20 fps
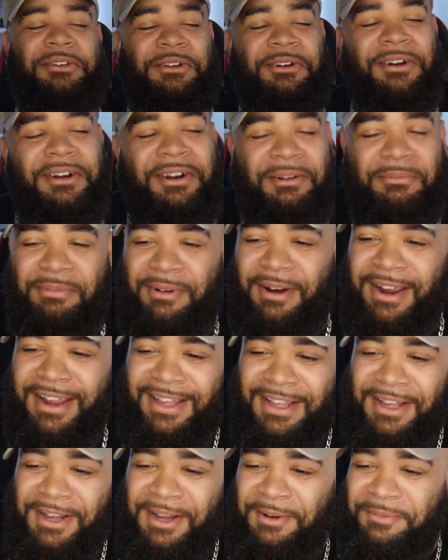during the
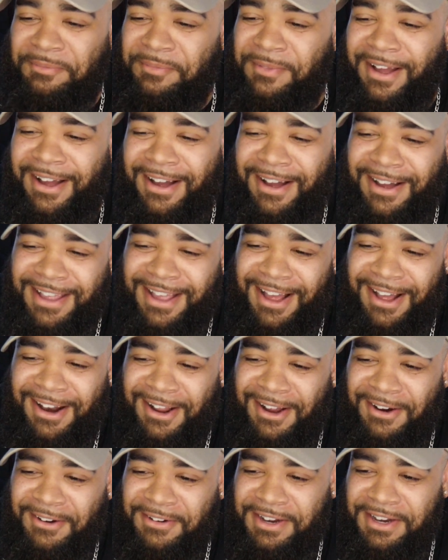breakup. Oh,
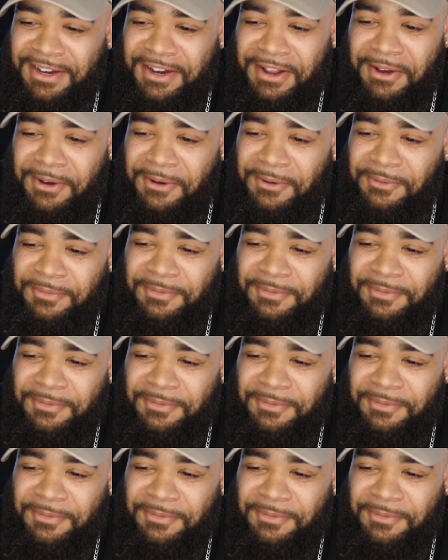y'all already know.